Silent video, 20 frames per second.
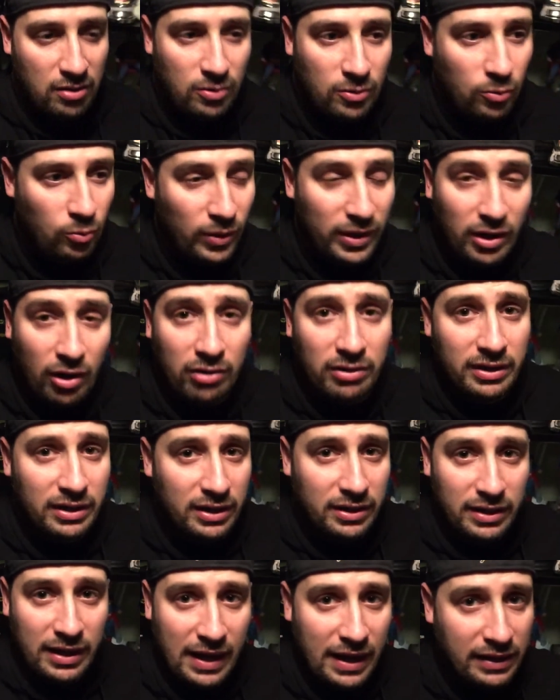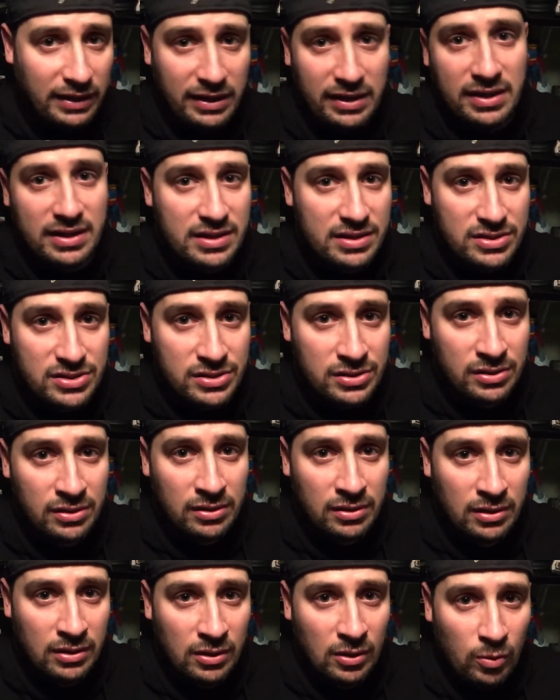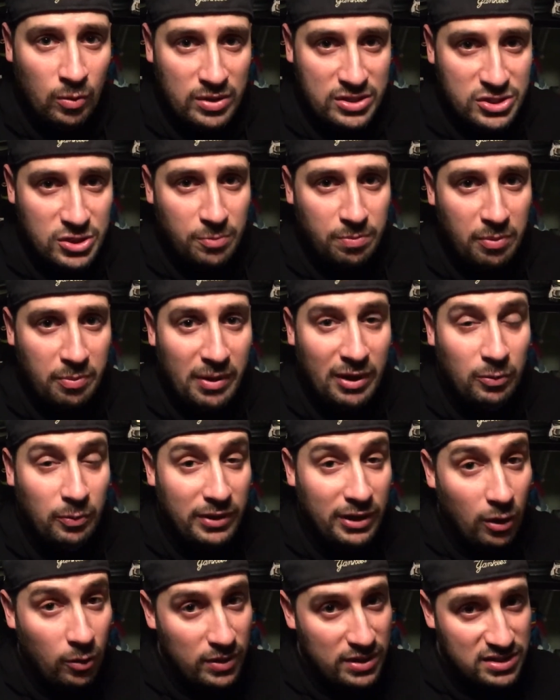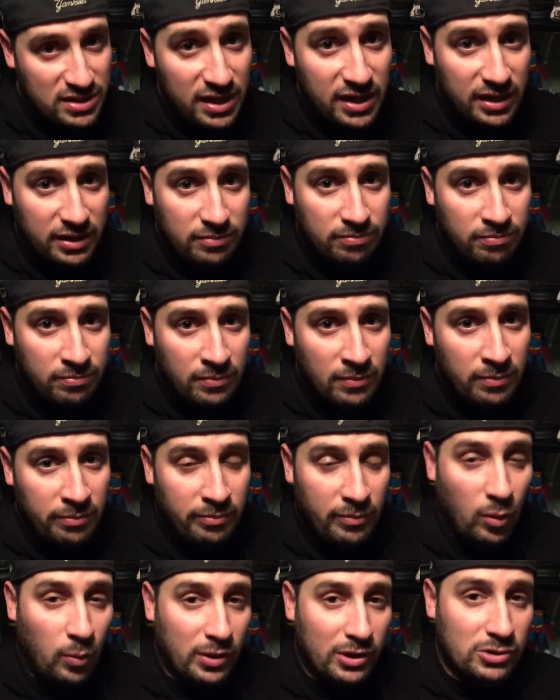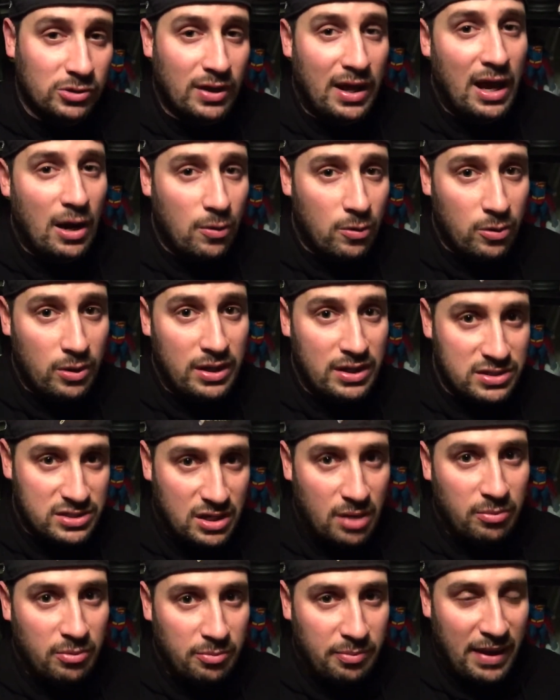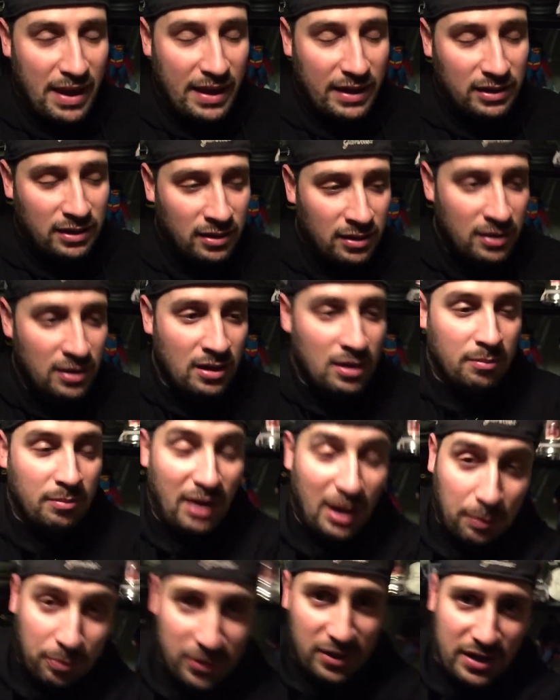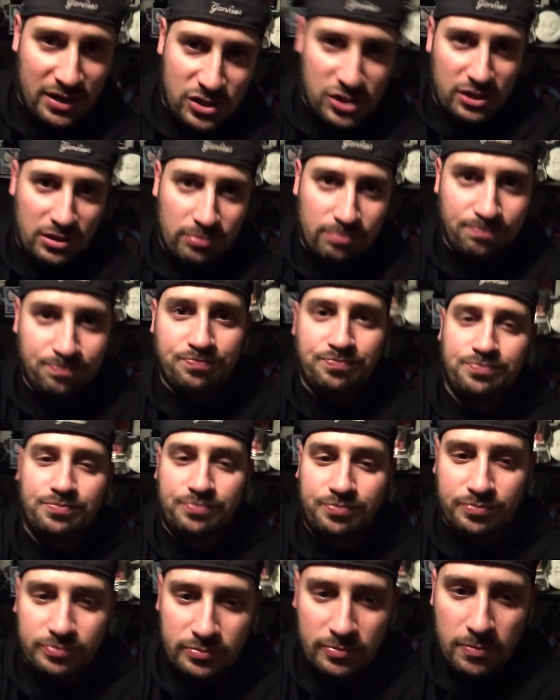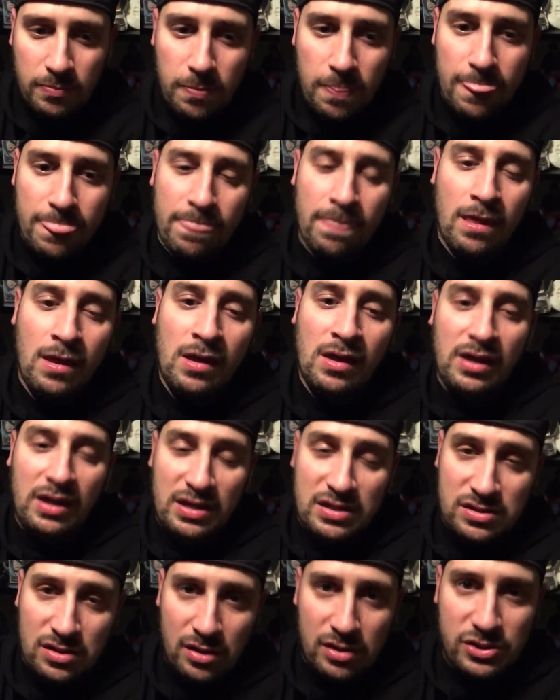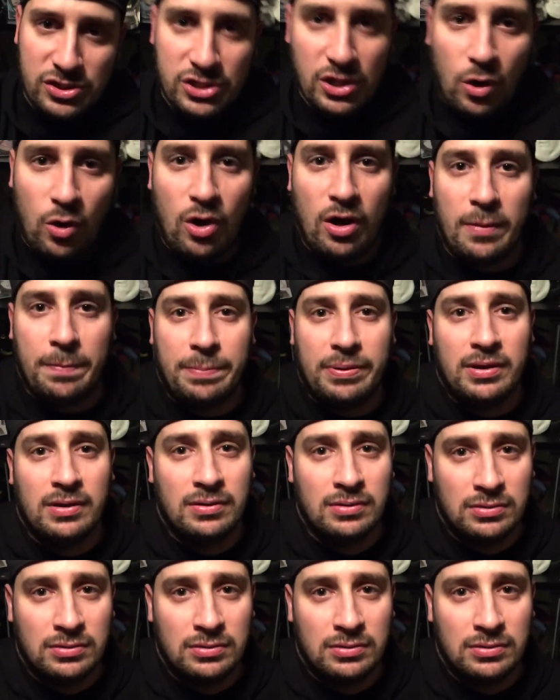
we hardly get any hints with Superman. We know he's in it, but we don't know how he's coming back. My prediction, he's going to show up,